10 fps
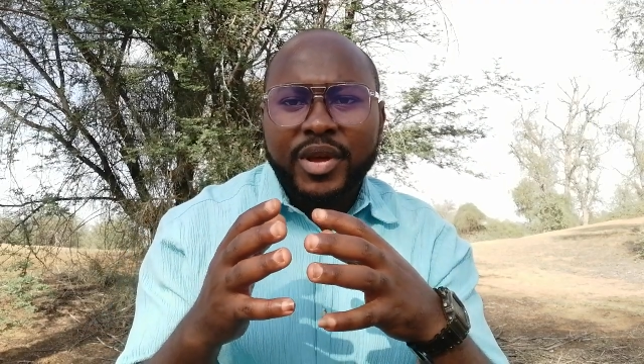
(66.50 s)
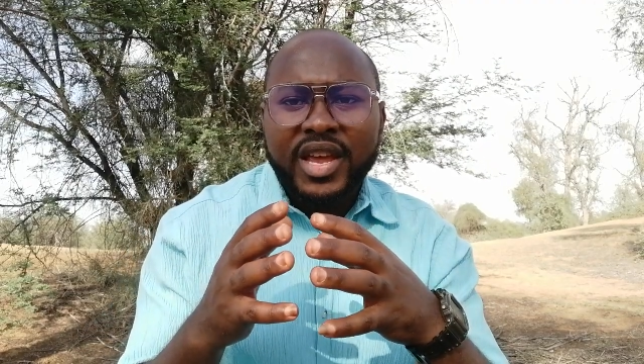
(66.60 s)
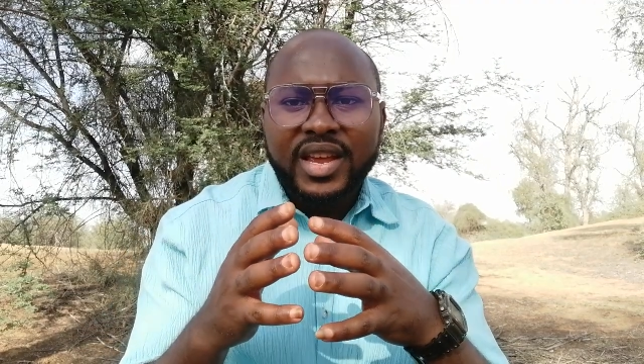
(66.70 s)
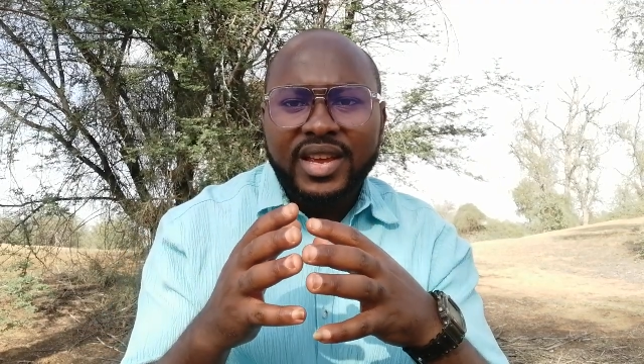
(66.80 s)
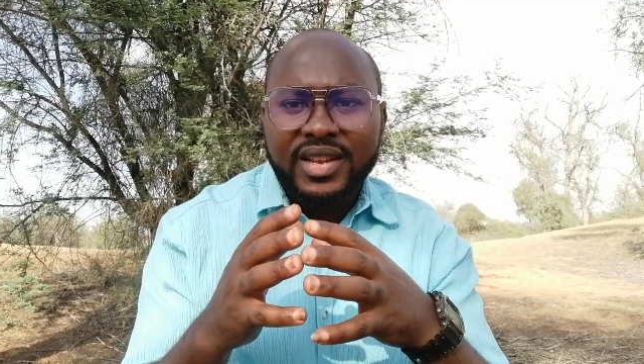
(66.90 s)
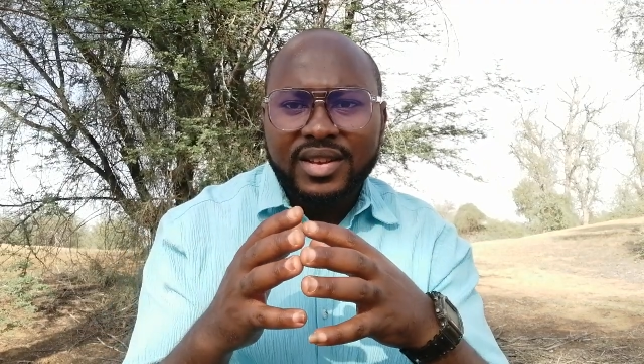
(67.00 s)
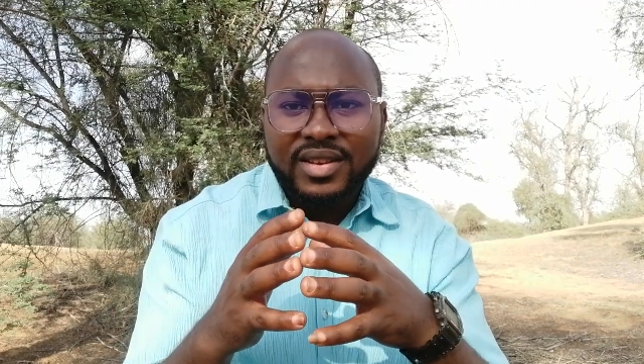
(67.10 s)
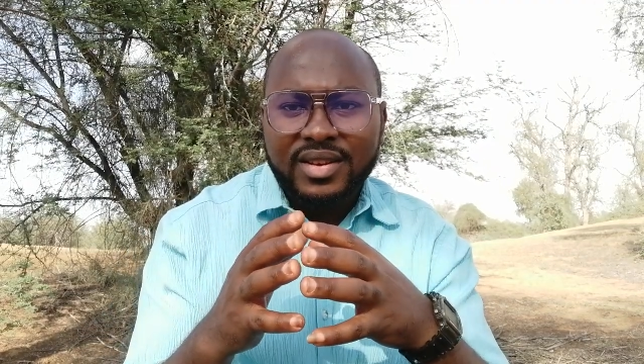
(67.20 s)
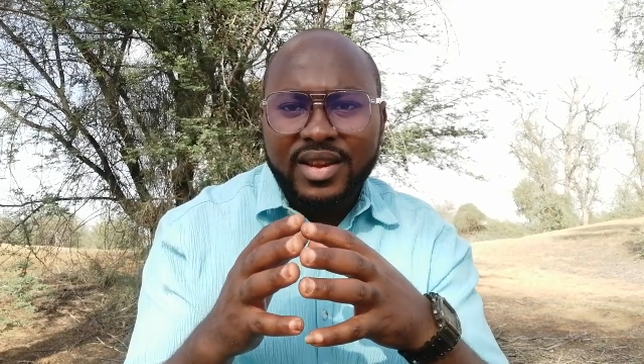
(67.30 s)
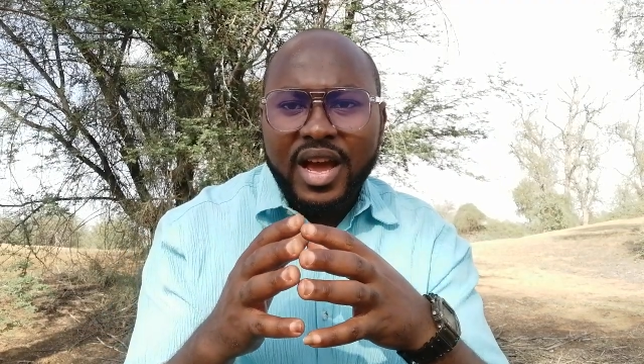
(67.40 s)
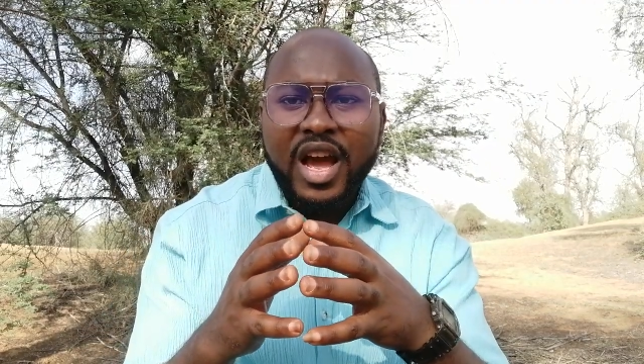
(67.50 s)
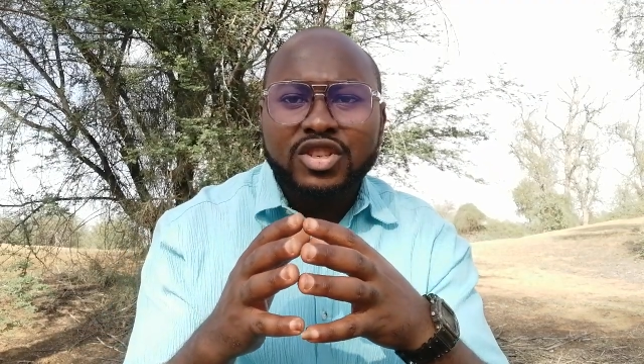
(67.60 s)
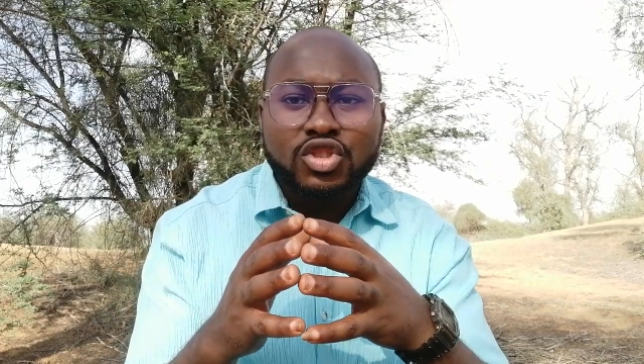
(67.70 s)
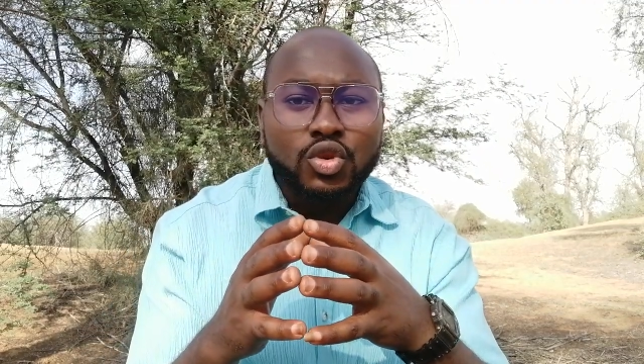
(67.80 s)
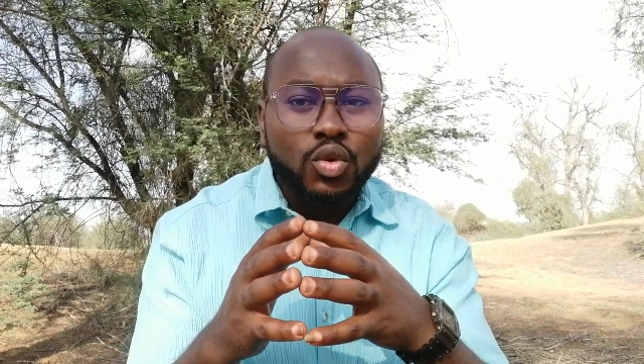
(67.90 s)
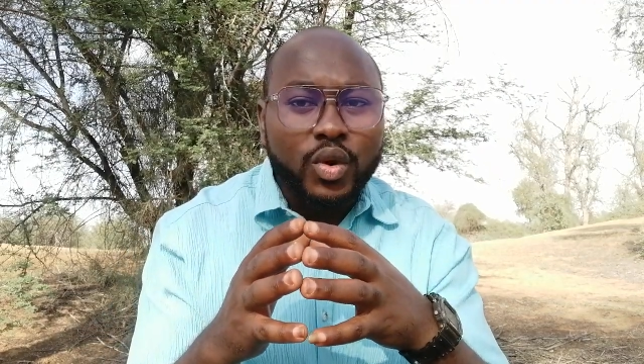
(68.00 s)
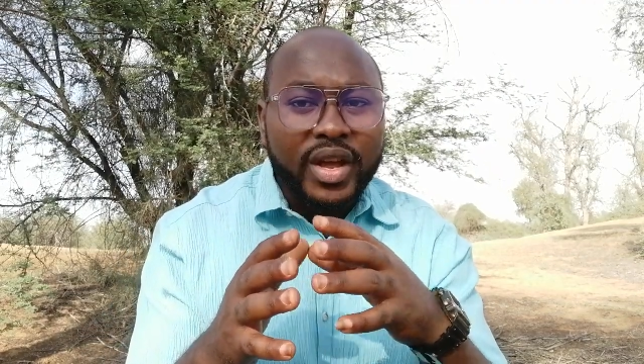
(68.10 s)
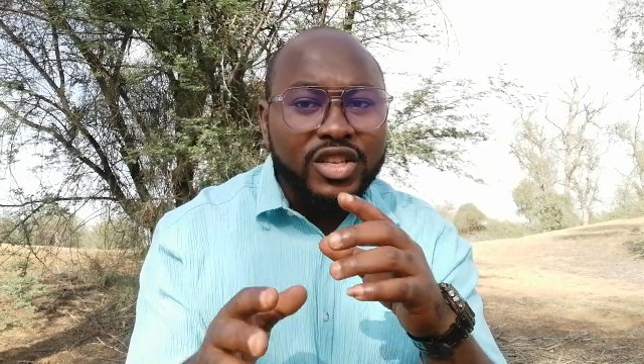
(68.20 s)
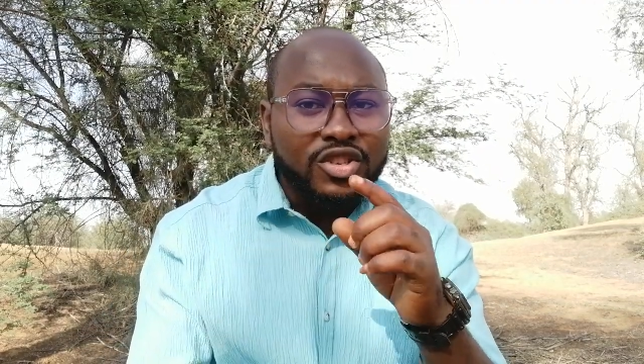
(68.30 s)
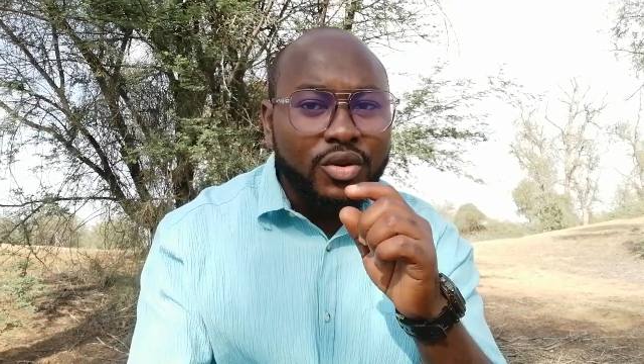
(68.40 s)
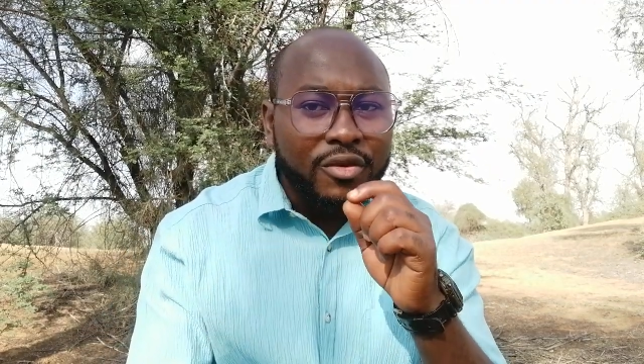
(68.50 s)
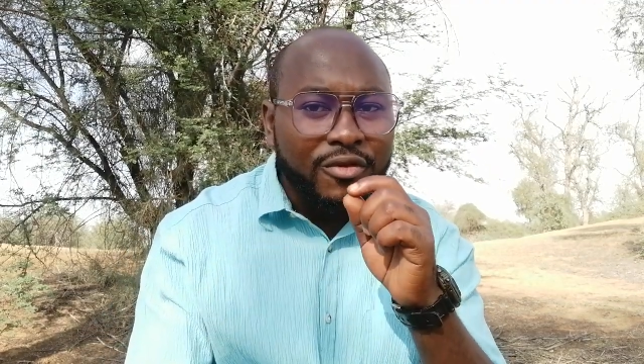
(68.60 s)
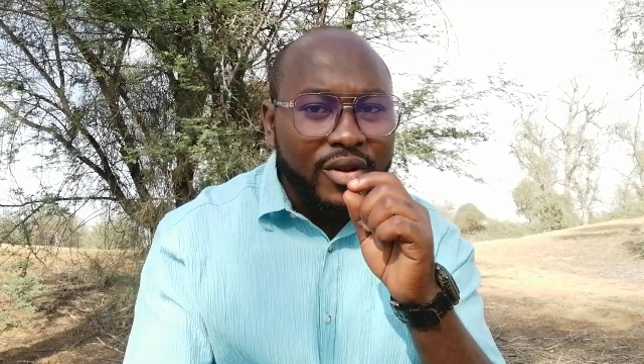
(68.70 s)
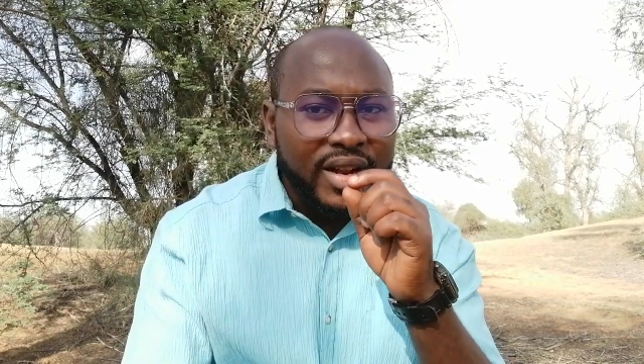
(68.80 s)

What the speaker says: and sorrow endure for